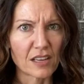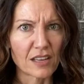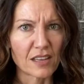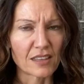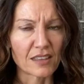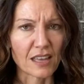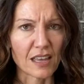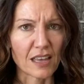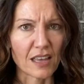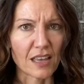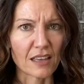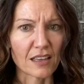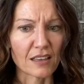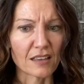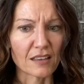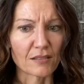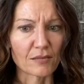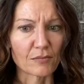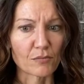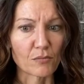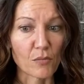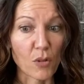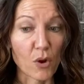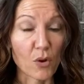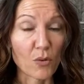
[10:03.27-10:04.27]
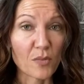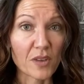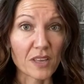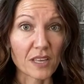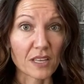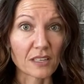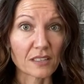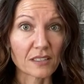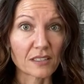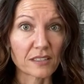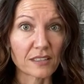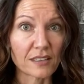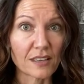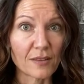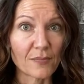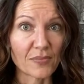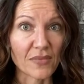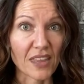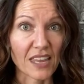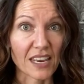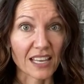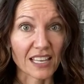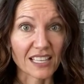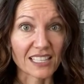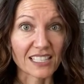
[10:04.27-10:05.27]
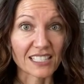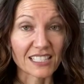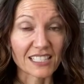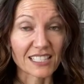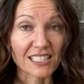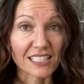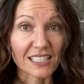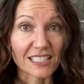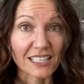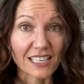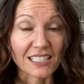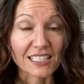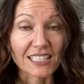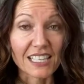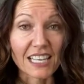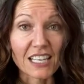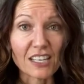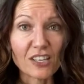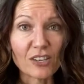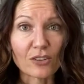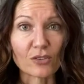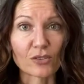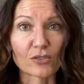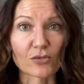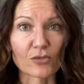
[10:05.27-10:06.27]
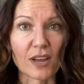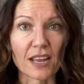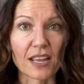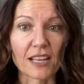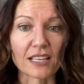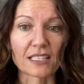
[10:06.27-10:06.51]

that moment, and it con continues, right?